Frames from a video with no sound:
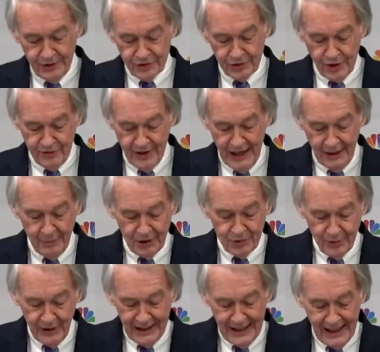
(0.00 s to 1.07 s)
surveyed
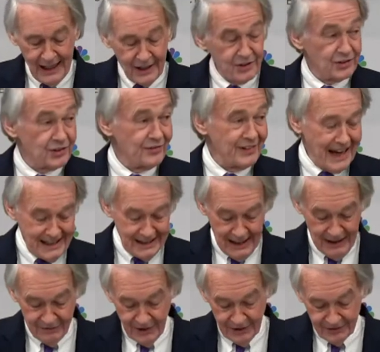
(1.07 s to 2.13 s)
between the ages of 8
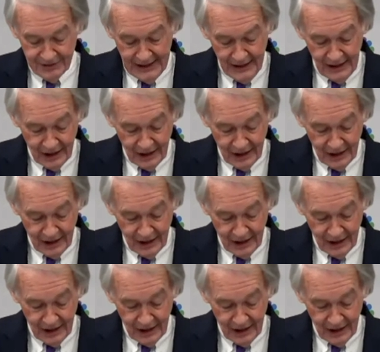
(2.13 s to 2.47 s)
and 15